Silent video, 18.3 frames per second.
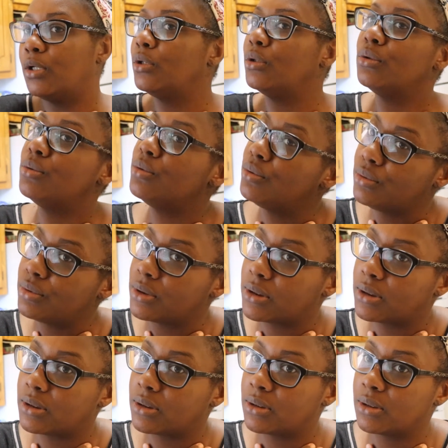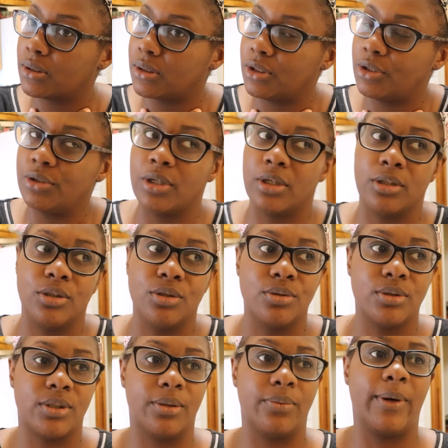
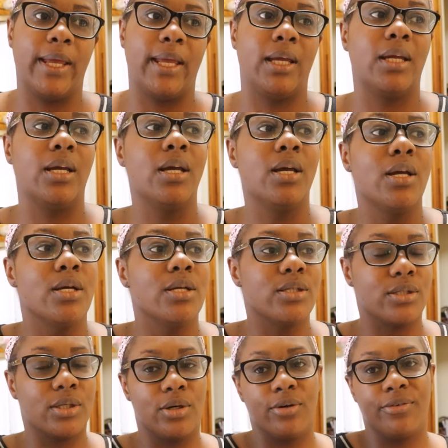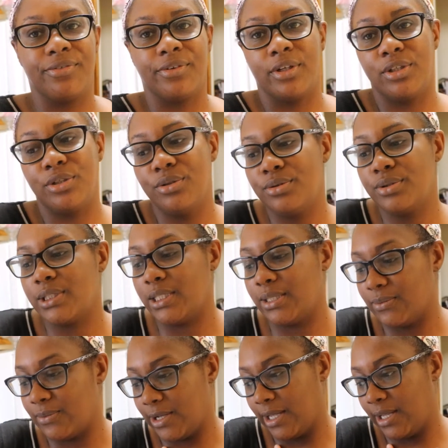lose the weight. So for
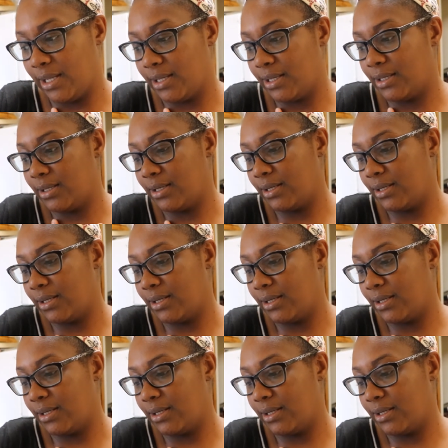losing weight,